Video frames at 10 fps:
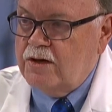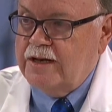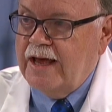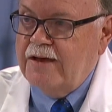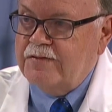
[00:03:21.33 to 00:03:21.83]

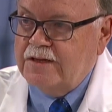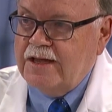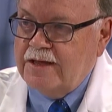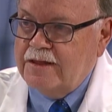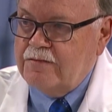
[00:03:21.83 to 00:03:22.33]
going to have to
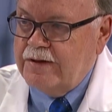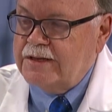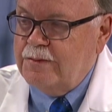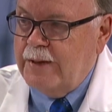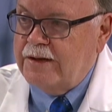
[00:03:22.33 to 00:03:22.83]
take their
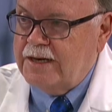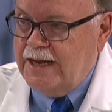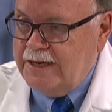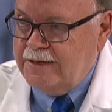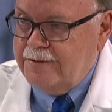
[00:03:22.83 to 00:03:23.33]
rectum out
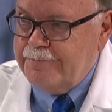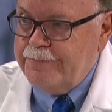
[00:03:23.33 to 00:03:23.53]
later.